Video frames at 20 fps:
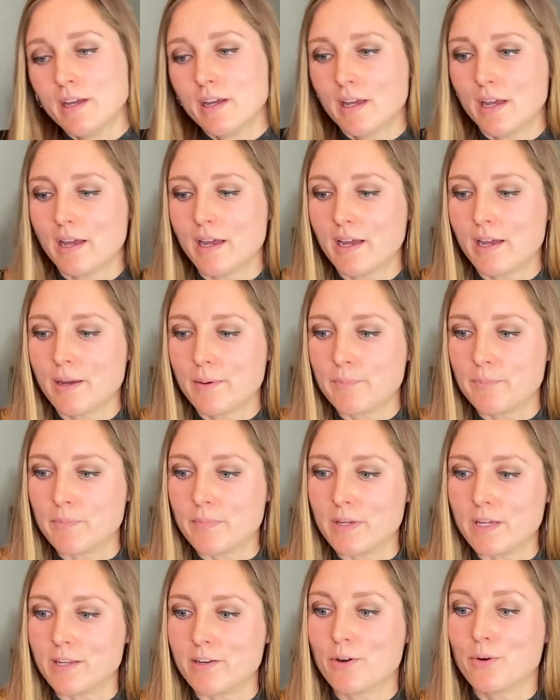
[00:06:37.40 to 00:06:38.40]

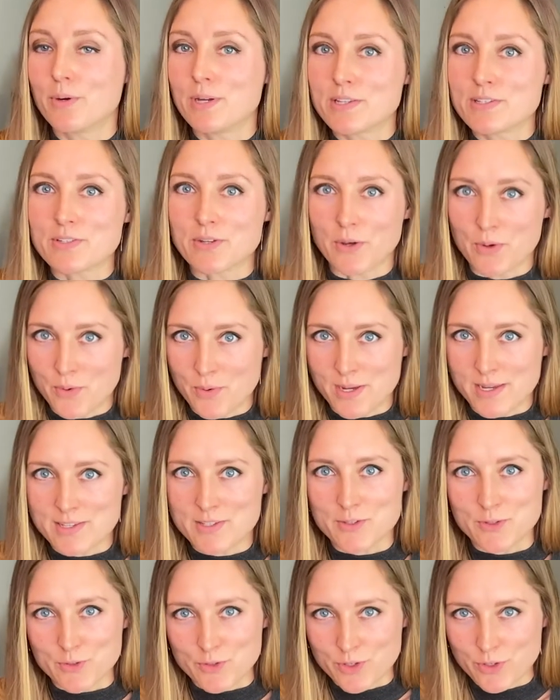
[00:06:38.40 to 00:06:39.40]
And always,
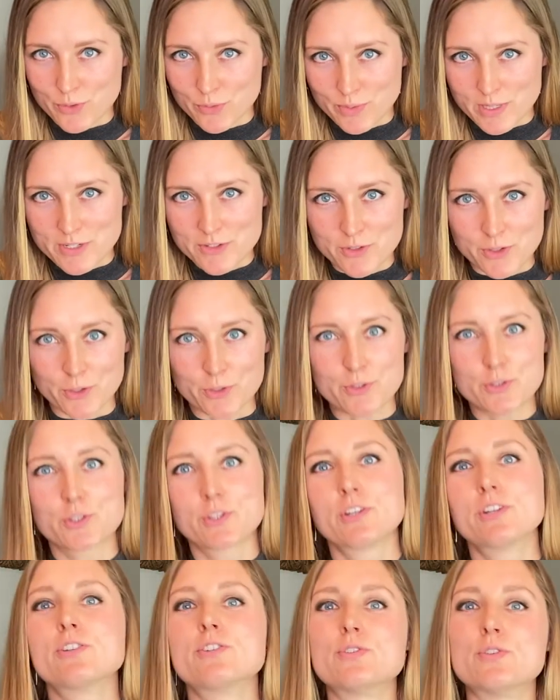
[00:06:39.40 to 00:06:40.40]
always do your
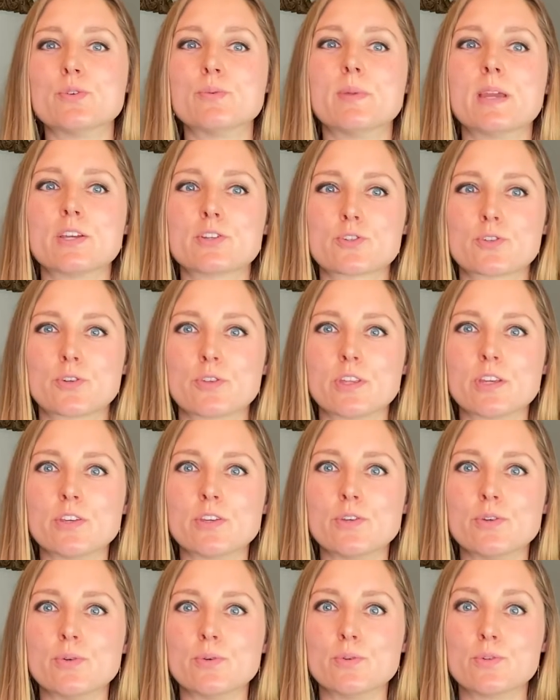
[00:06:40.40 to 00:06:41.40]
research to make sure that
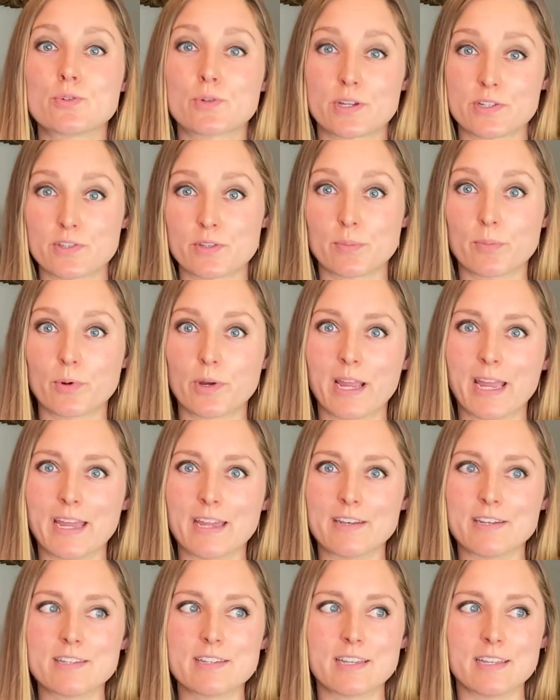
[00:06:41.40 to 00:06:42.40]
you trust the
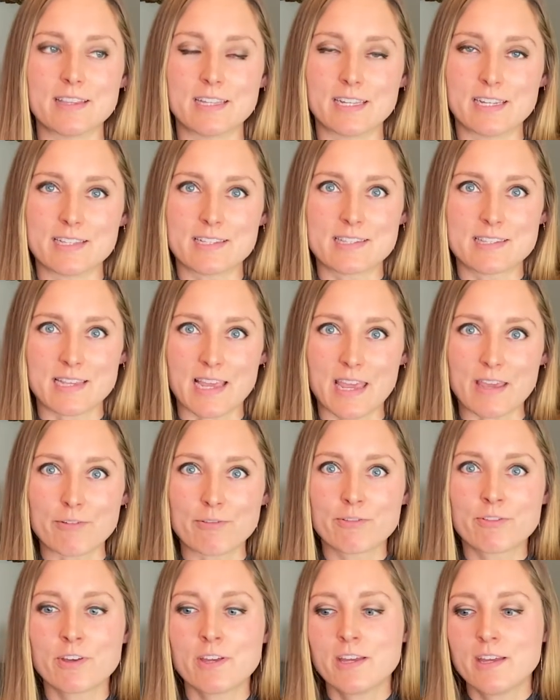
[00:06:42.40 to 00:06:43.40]
brand and that it's
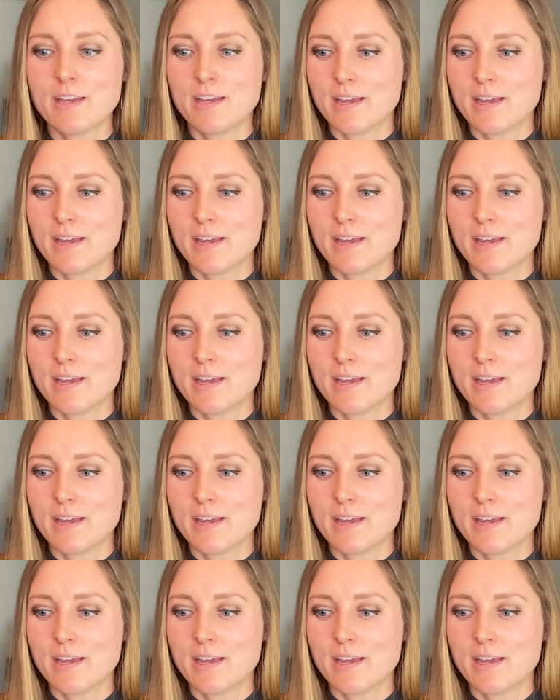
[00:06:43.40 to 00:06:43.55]
safe.